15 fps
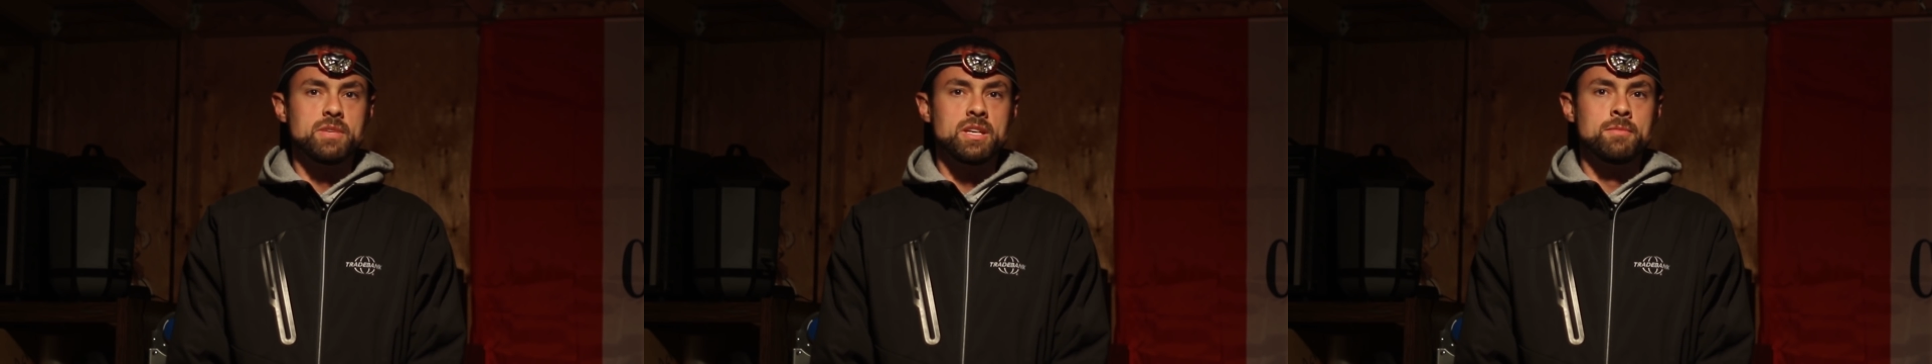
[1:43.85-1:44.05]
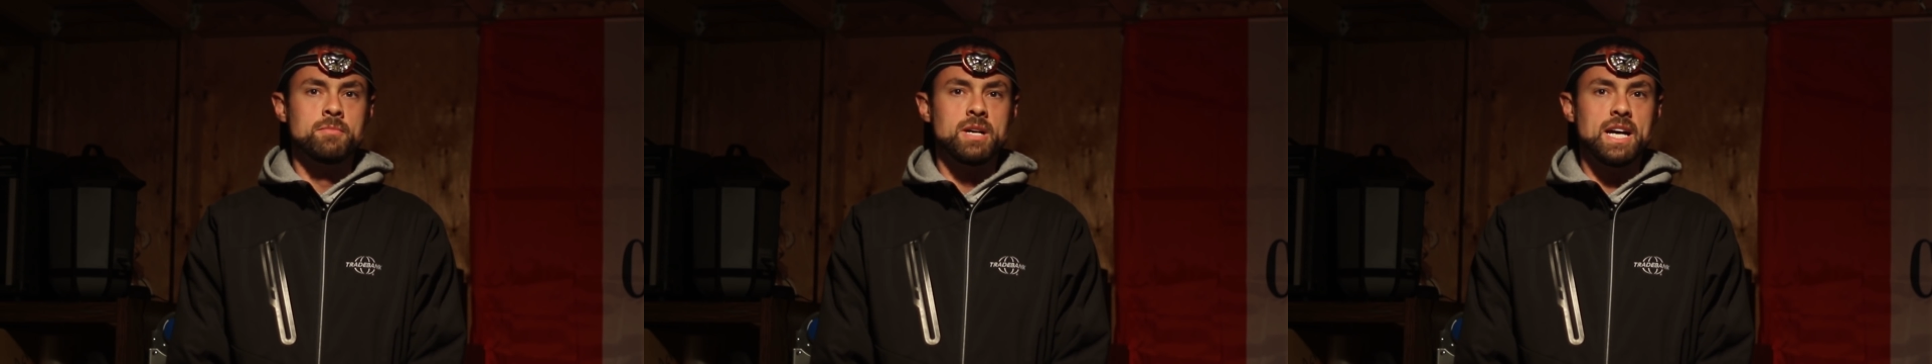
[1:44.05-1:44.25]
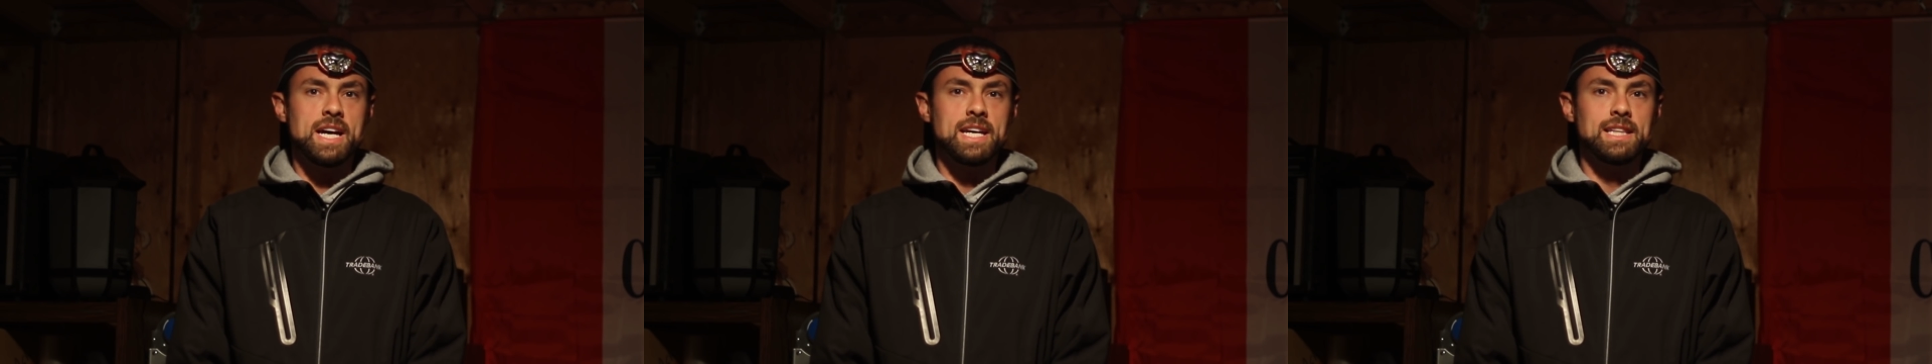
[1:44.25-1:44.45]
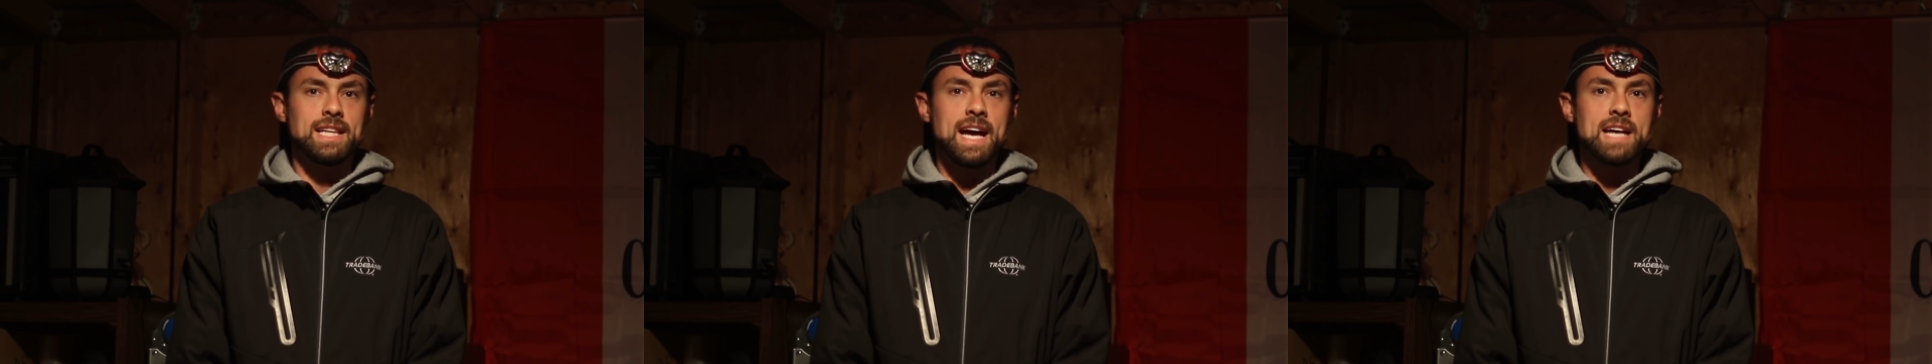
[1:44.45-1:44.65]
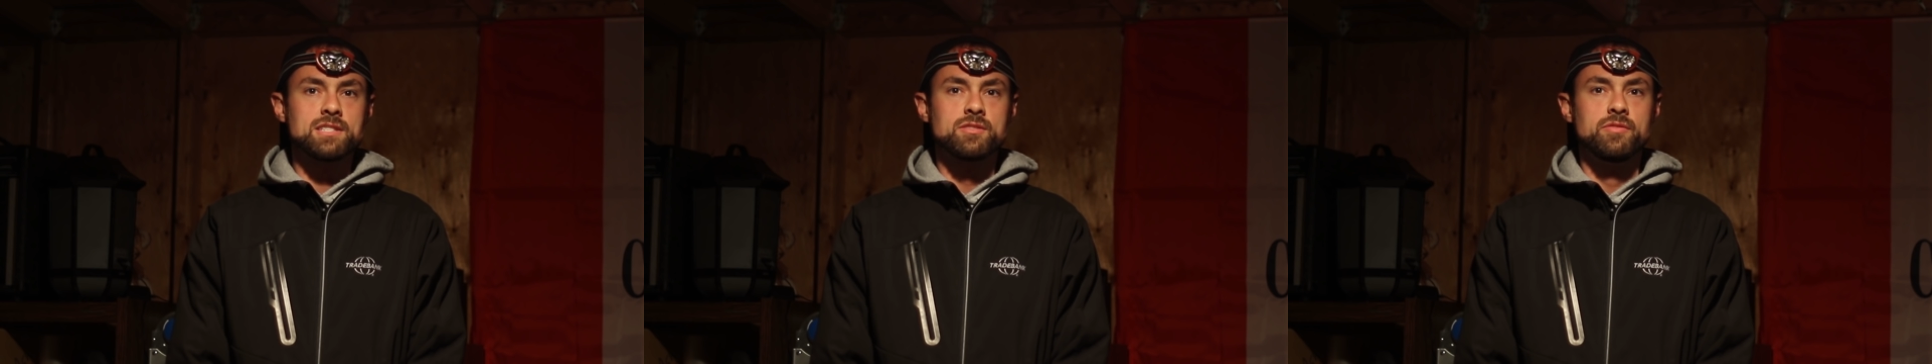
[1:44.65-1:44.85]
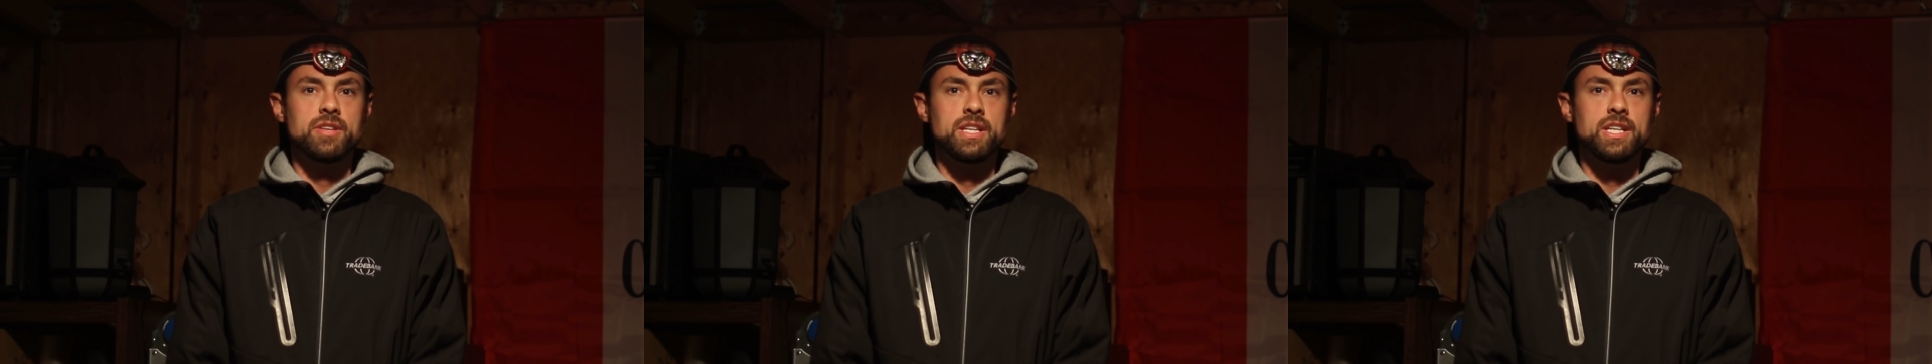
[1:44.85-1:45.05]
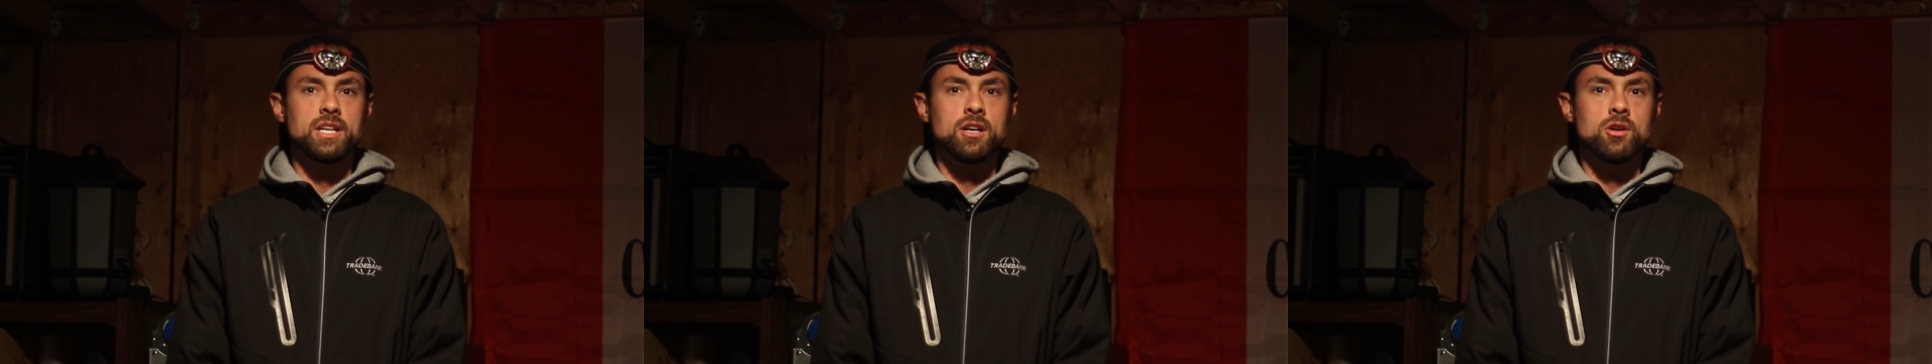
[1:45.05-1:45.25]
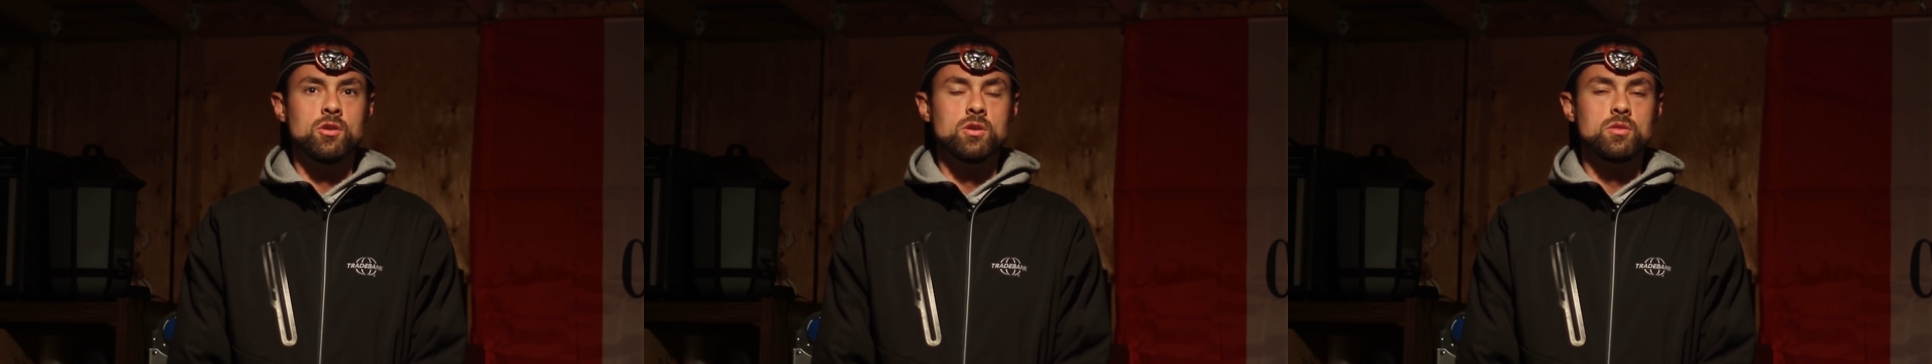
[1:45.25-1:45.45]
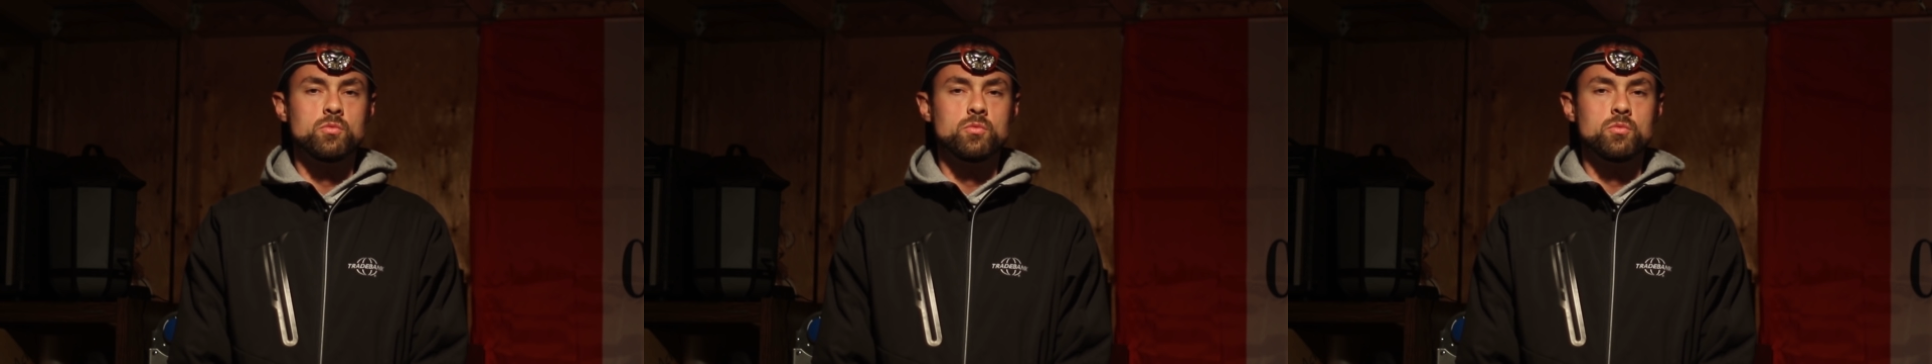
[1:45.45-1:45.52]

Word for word: In my last video